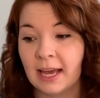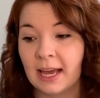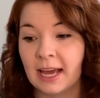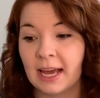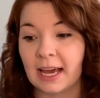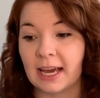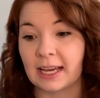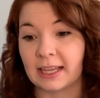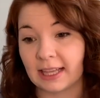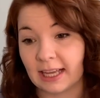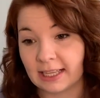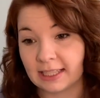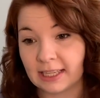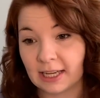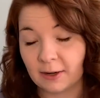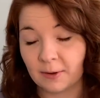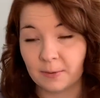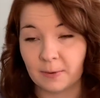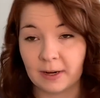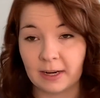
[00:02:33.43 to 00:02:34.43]
And that's
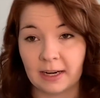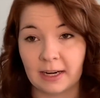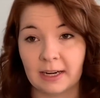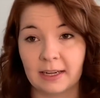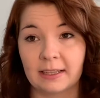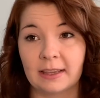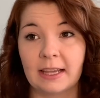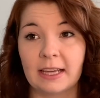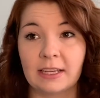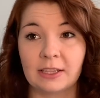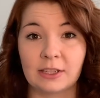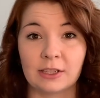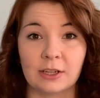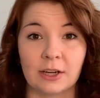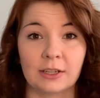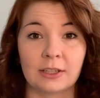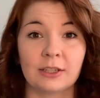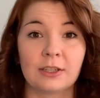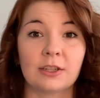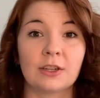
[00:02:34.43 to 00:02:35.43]
kind of where things
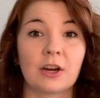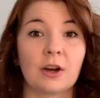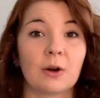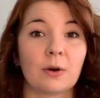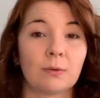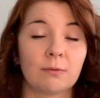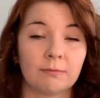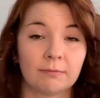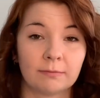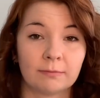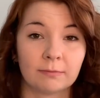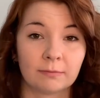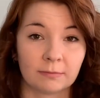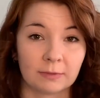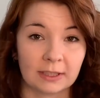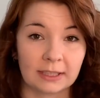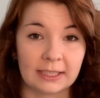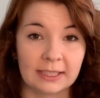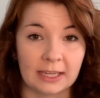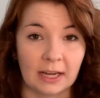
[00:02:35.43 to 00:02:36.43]
started to go
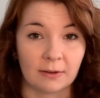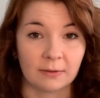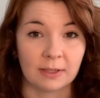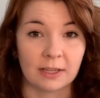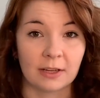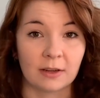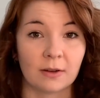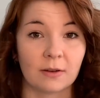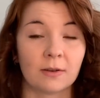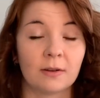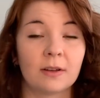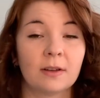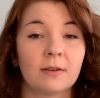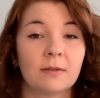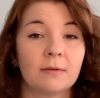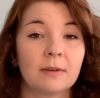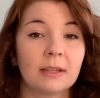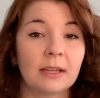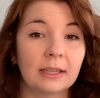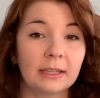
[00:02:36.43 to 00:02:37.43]
really downhill.
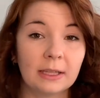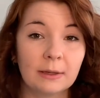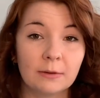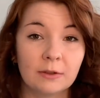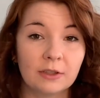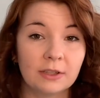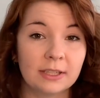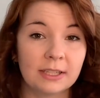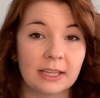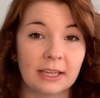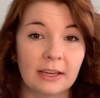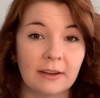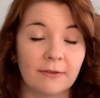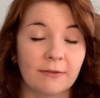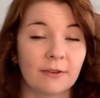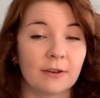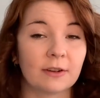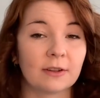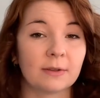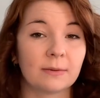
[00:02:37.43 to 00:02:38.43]
We thought they were just sick at
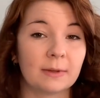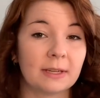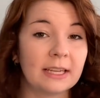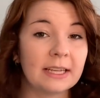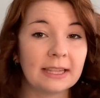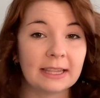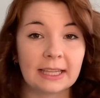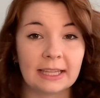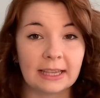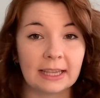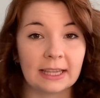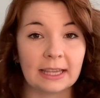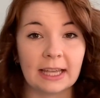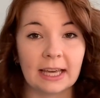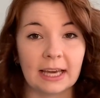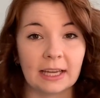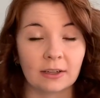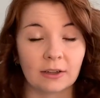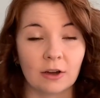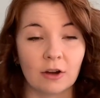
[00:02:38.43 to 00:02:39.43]
first. We didn't think that they
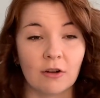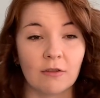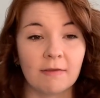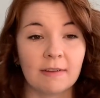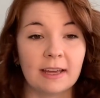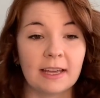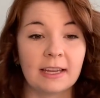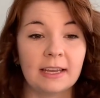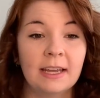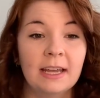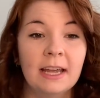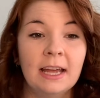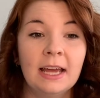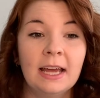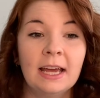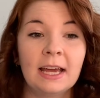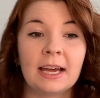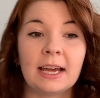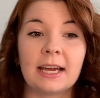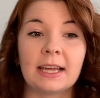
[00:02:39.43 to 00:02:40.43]
had COVID.
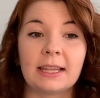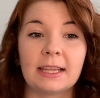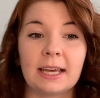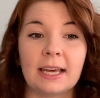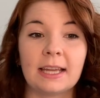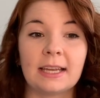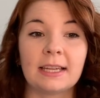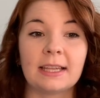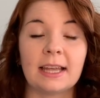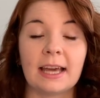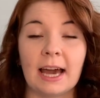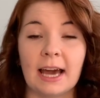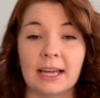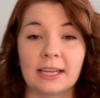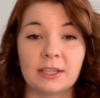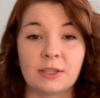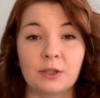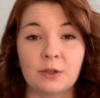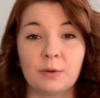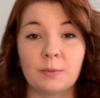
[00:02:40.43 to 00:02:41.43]
And then they had
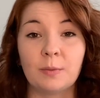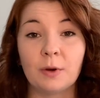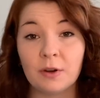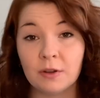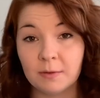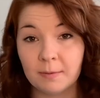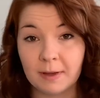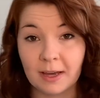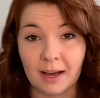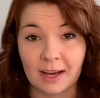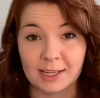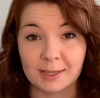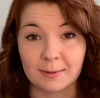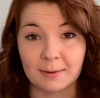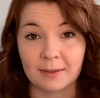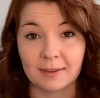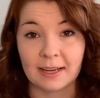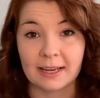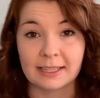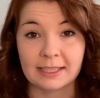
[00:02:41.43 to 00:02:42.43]
to both be
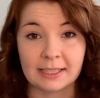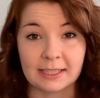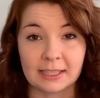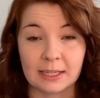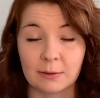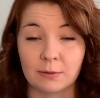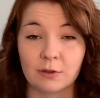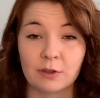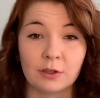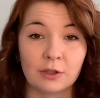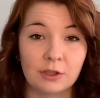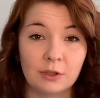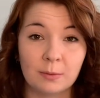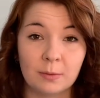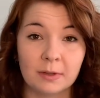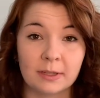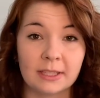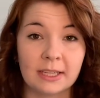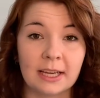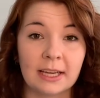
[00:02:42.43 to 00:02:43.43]
hospitalized because they were just
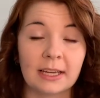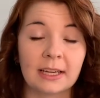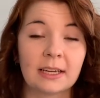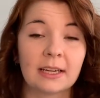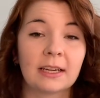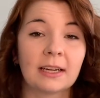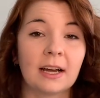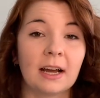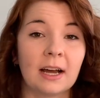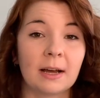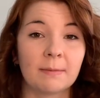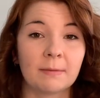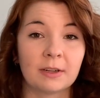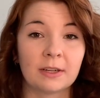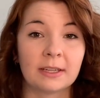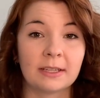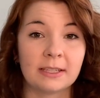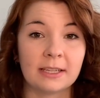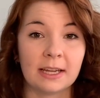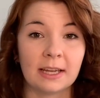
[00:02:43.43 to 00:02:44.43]
super sick, um,
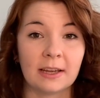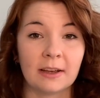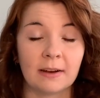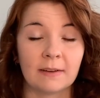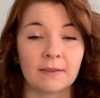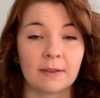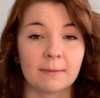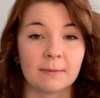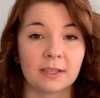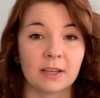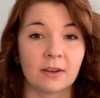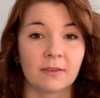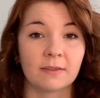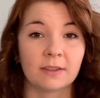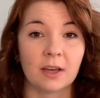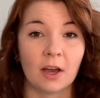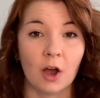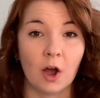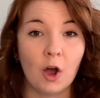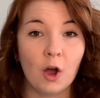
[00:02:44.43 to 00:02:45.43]
couldn't take care of themselves
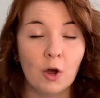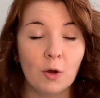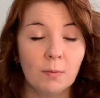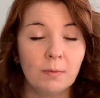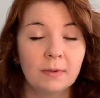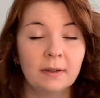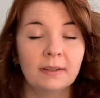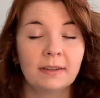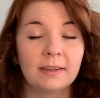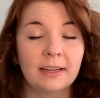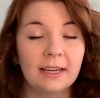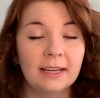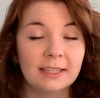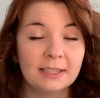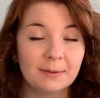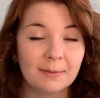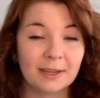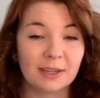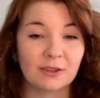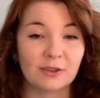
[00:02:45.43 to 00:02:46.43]
at home, needed
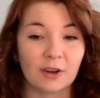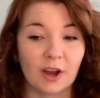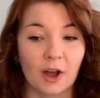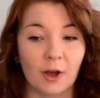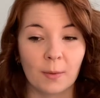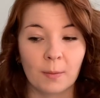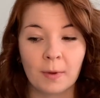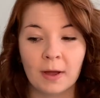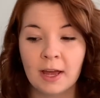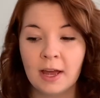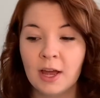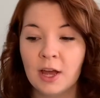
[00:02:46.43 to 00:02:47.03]
some extra help.